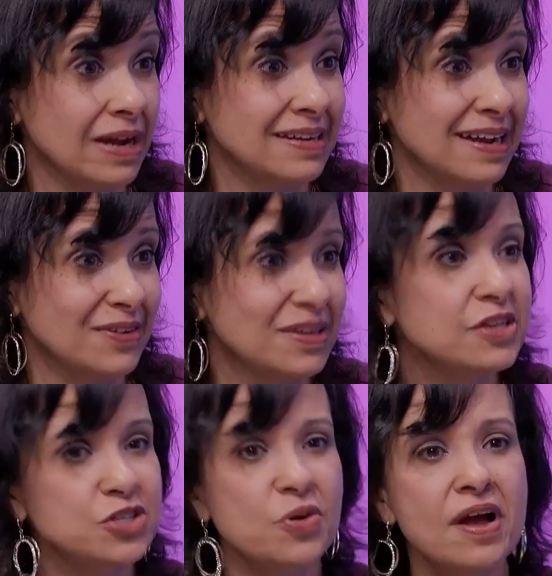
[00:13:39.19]
right now.
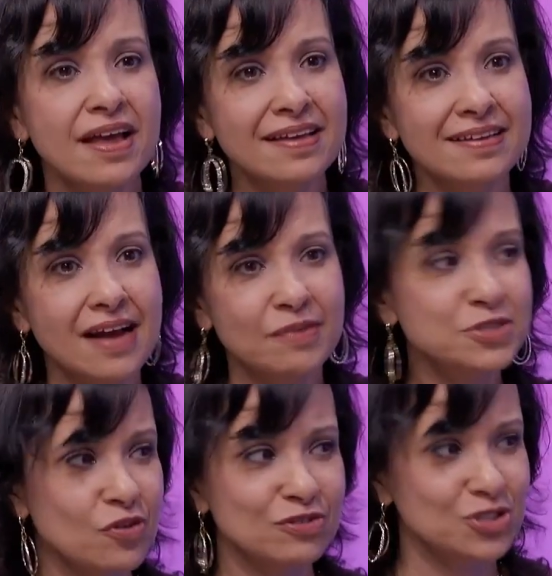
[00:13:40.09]
So I
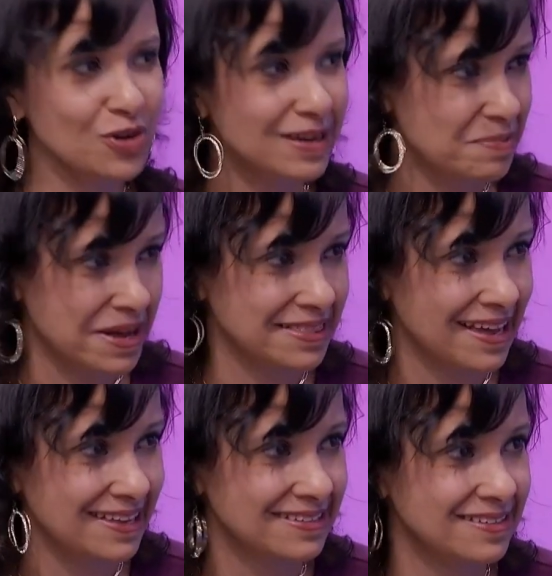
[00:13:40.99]
was overjoyed about
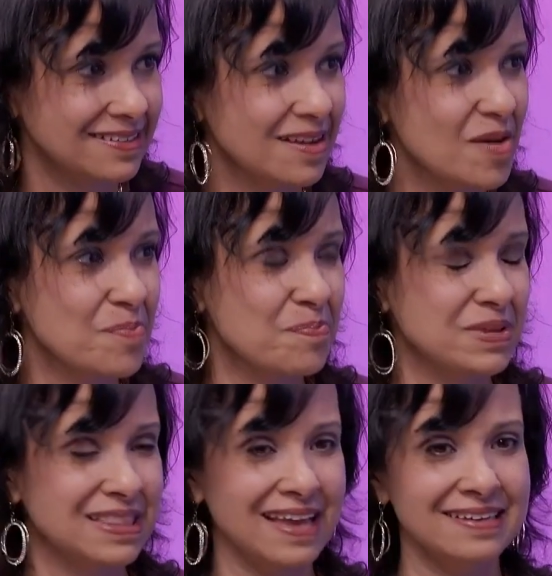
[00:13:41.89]
that.
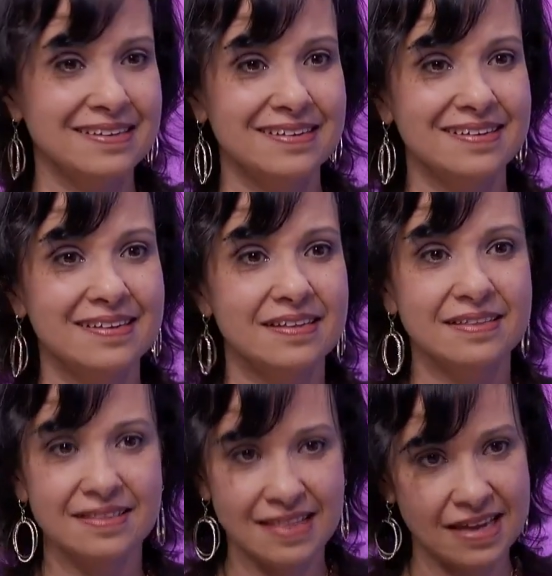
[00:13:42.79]
But then
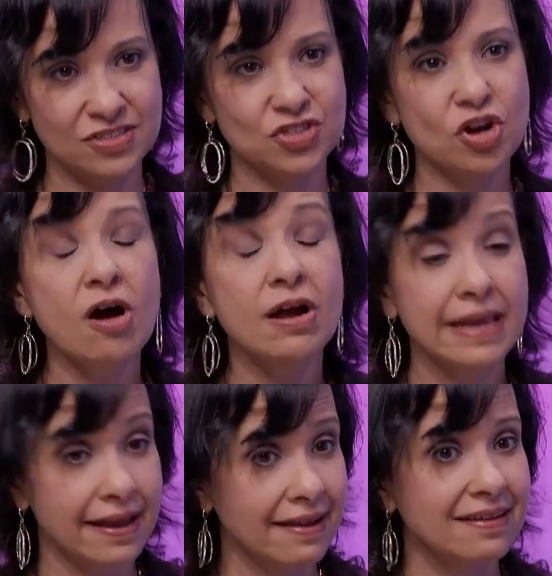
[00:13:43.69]
that
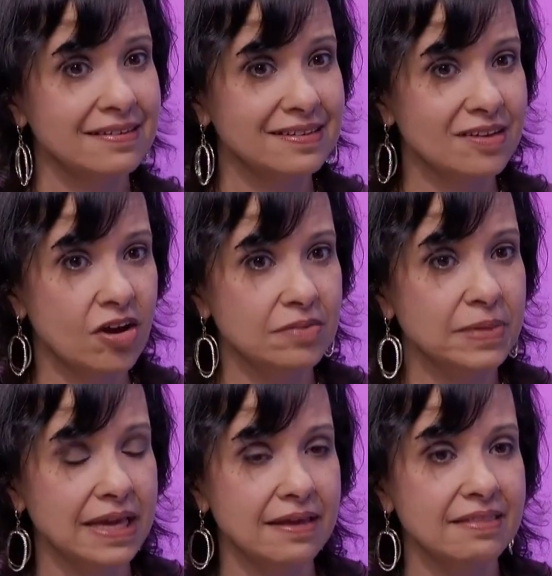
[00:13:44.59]
dawning on
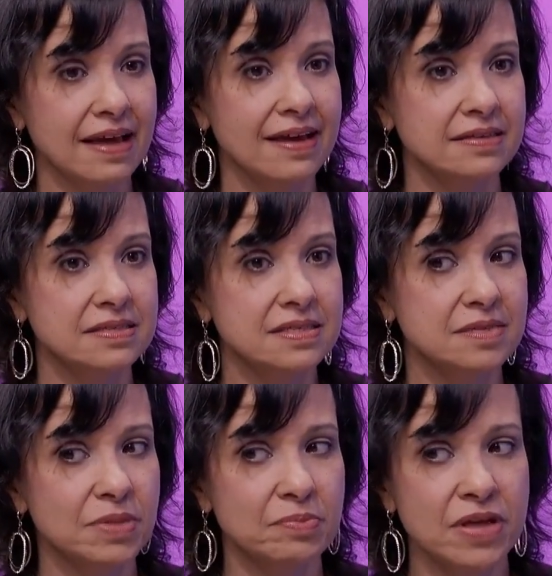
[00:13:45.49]
me that
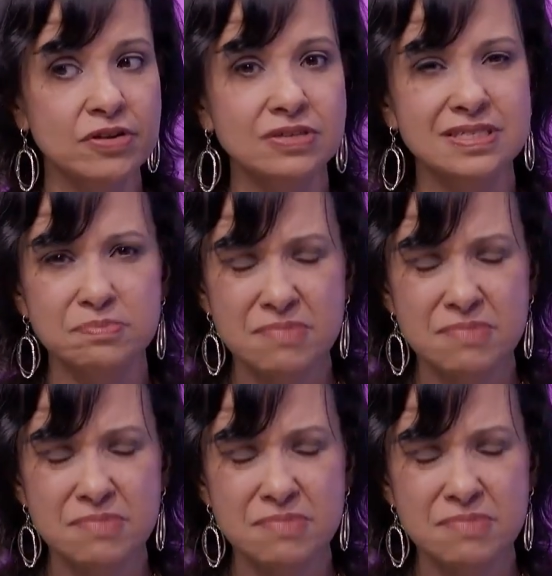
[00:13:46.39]
my mother is